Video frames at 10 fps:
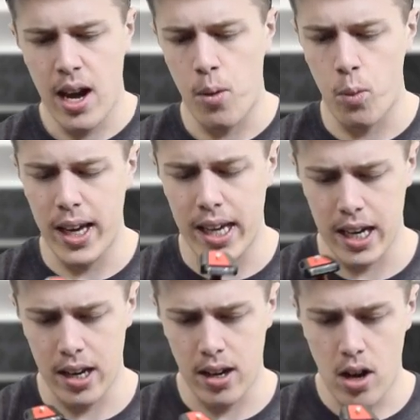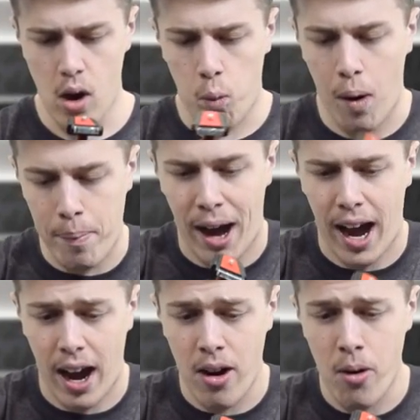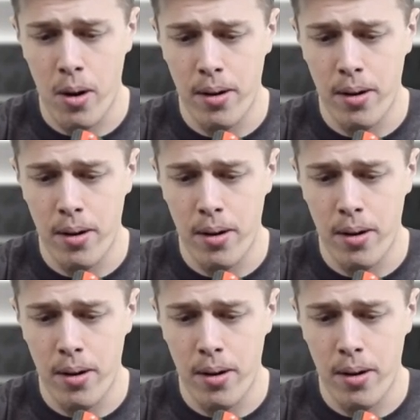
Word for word: and we get wow,